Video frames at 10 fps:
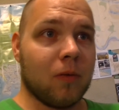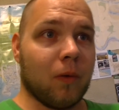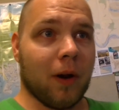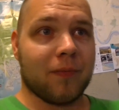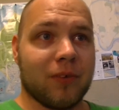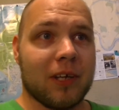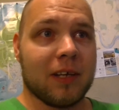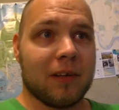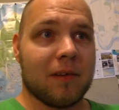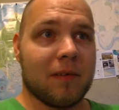
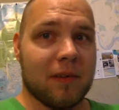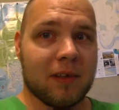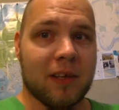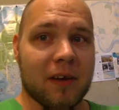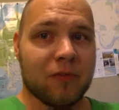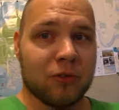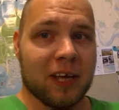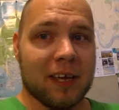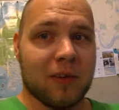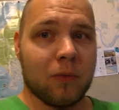roughly, give or
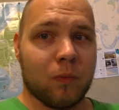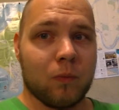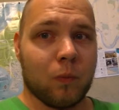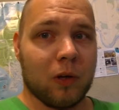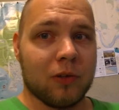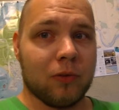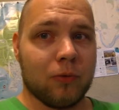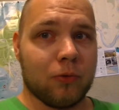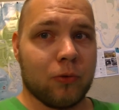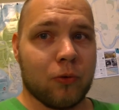take 1 or
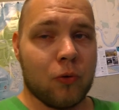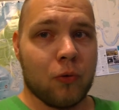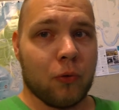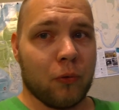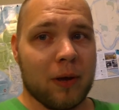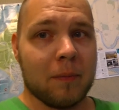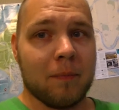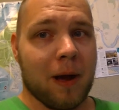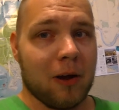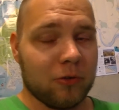2 or 3
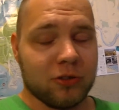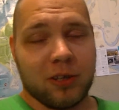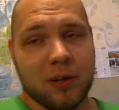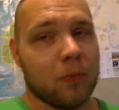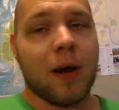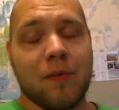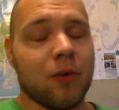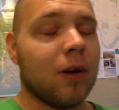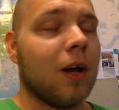miles, you know, whatever.